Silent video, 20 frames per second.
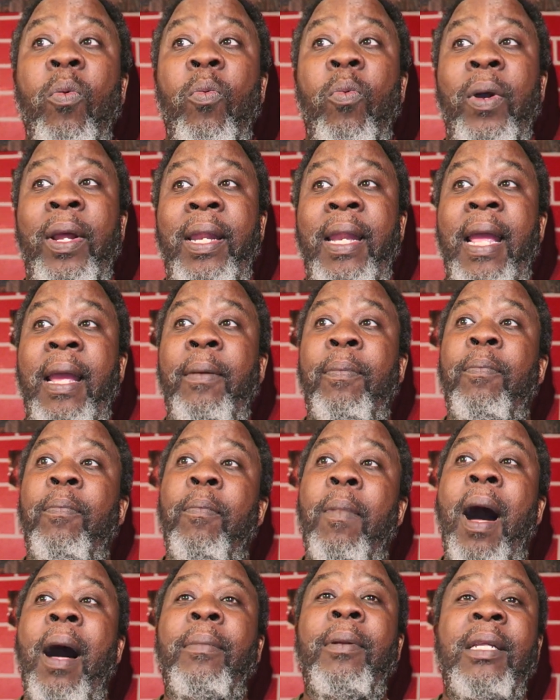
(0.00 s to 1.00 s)
When they
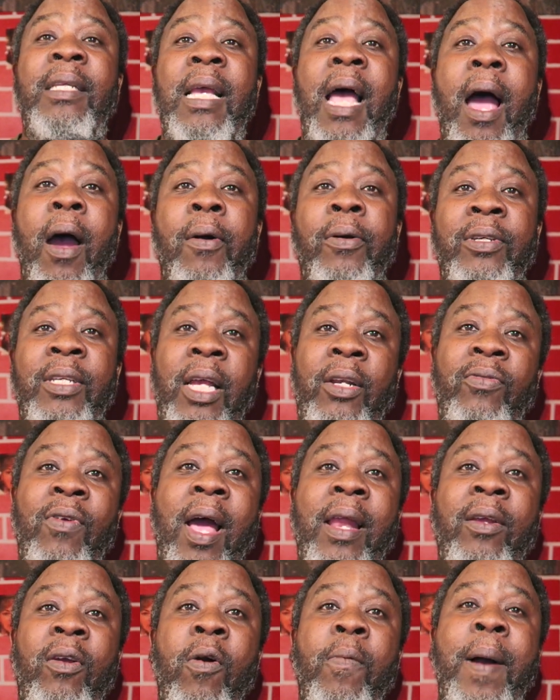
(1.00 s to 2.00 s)
bombed the towers, I
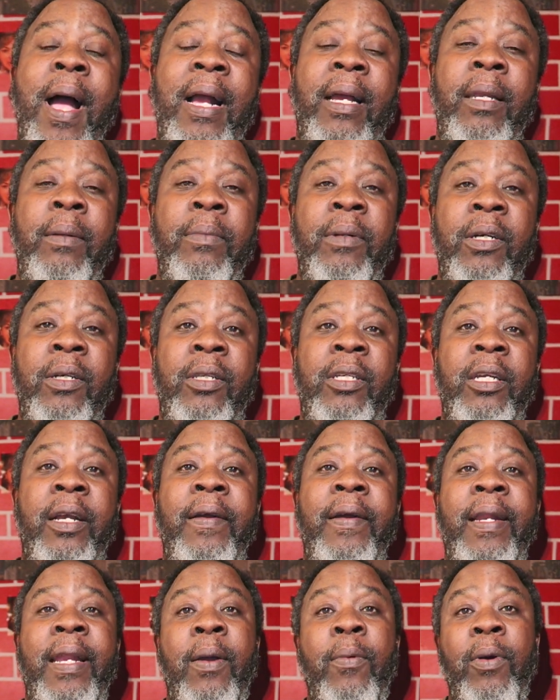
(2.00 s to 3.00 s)
tried to go back in the
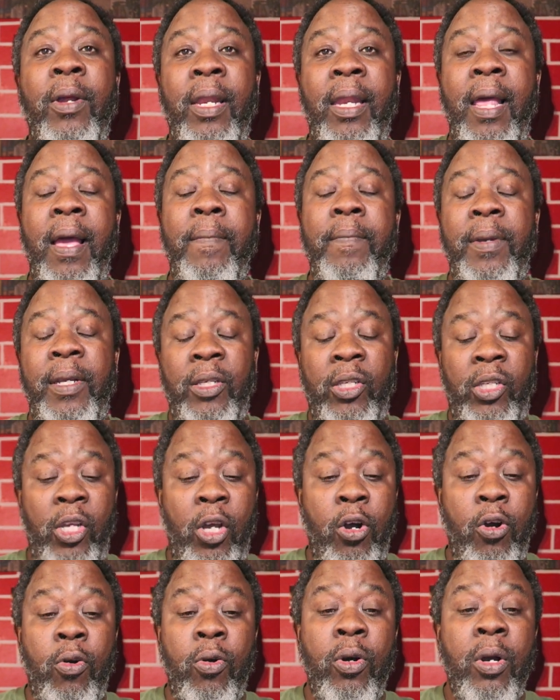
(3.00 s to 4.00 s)
military and they wouldn't let me.
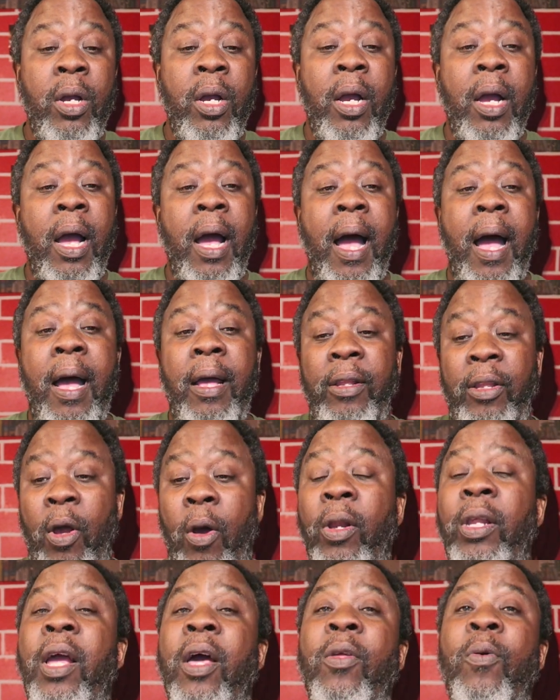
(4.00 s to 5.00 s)
So the
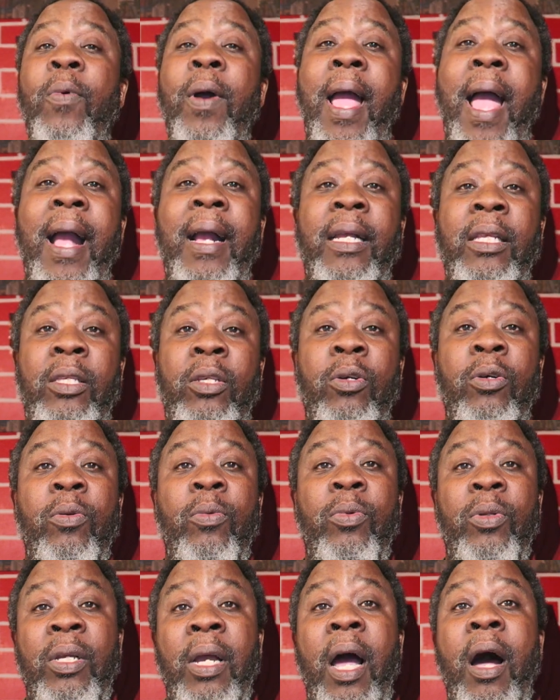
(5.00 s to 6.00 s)
only other way I could
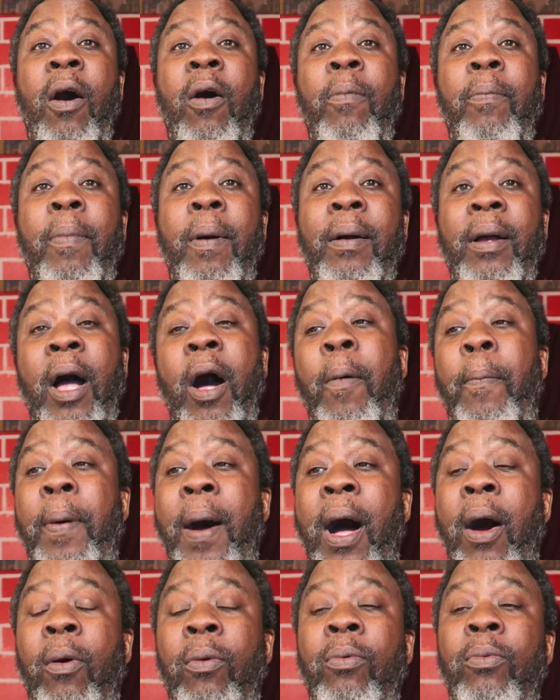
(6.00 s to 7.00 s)
do to help
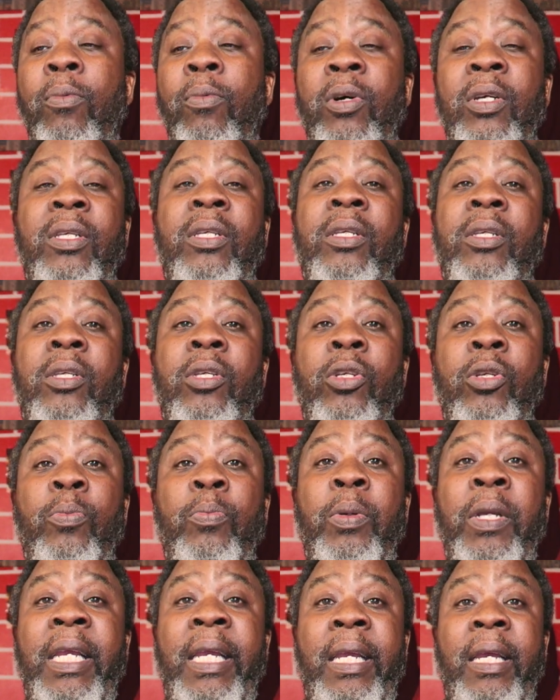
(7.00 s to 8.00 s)
out was to
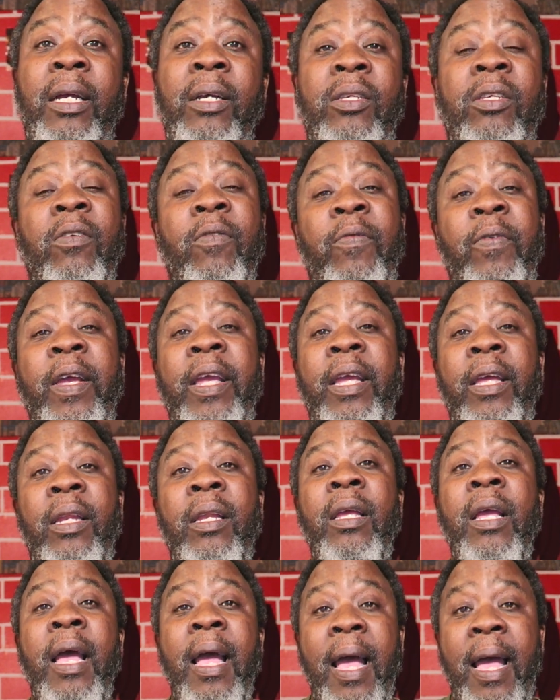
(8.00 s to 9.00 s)
be a
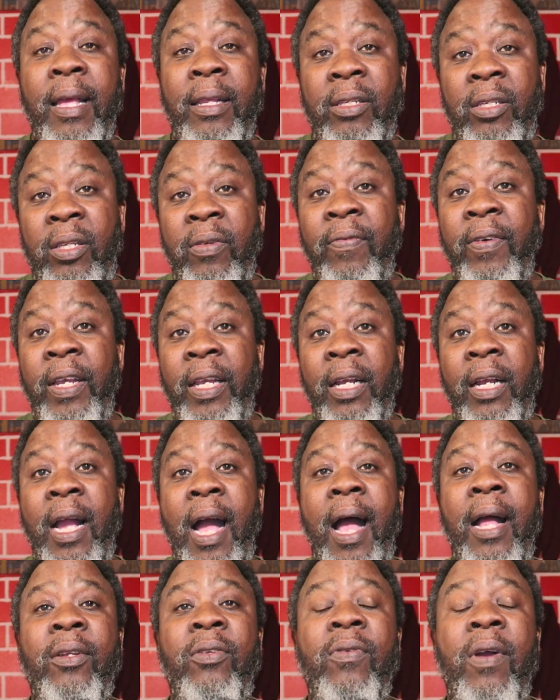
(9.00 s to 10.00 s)
civilian and civilian
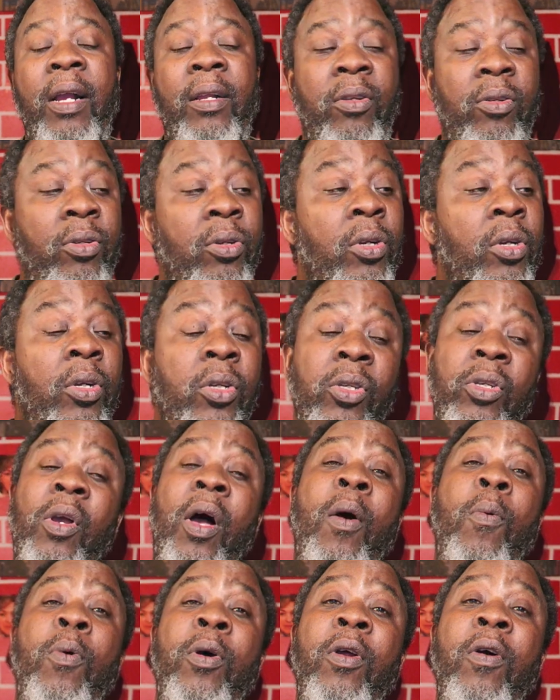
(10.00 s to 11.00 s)
contractor. So
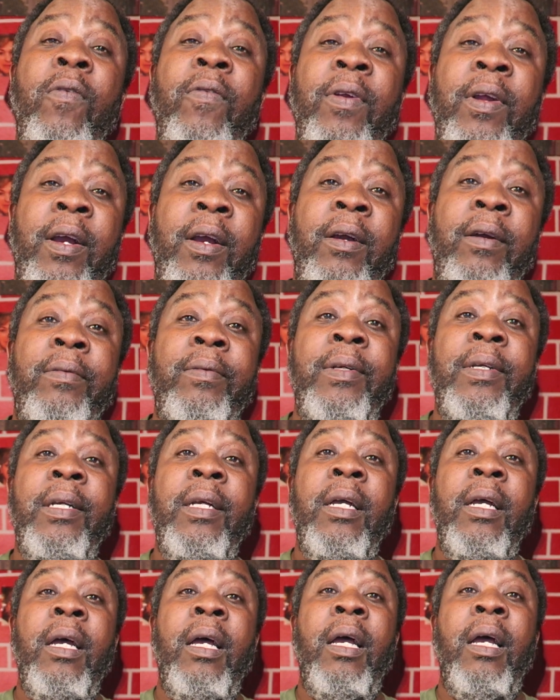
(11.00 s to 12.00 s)
I went over there
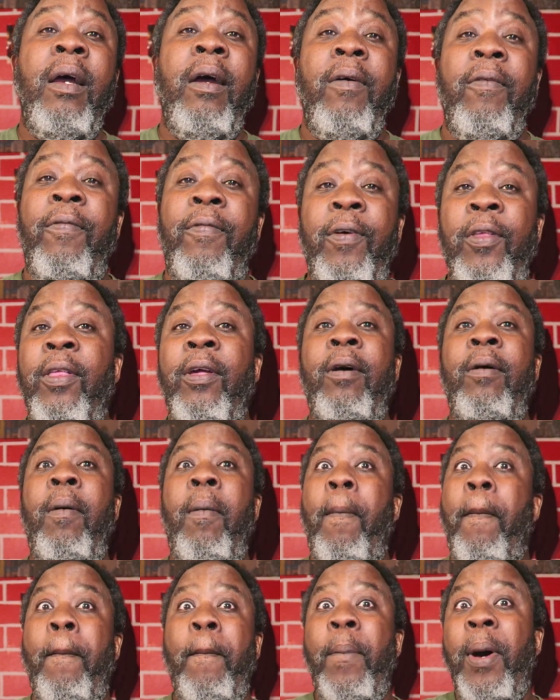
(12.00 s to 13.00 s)
for the
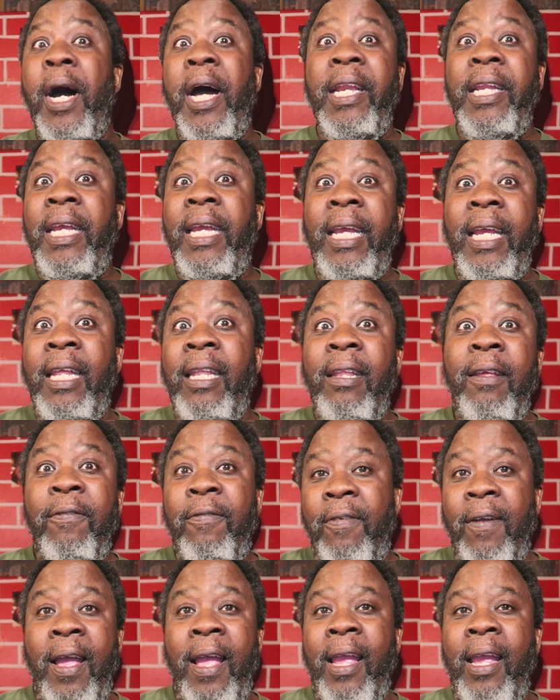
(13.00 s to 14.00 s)
money and the
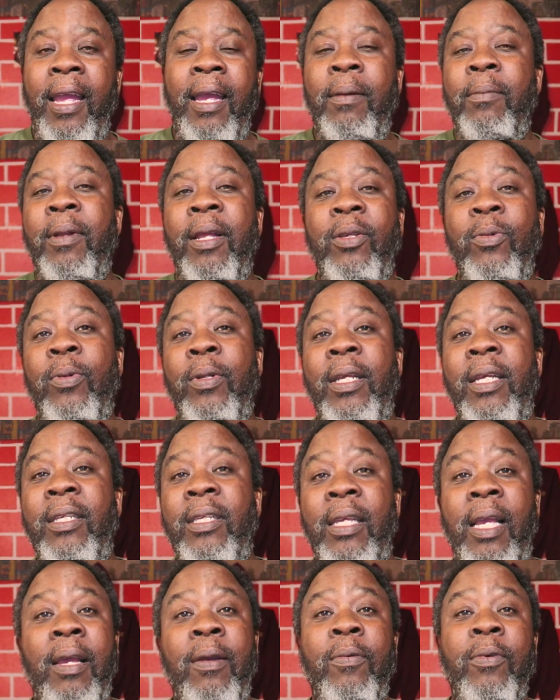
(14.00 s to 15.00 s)
fame. That's what they
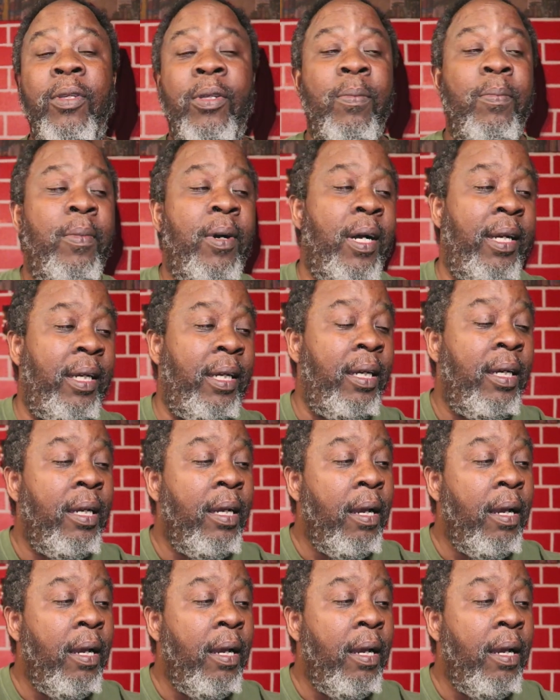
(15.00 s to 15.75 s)
say, it was the money.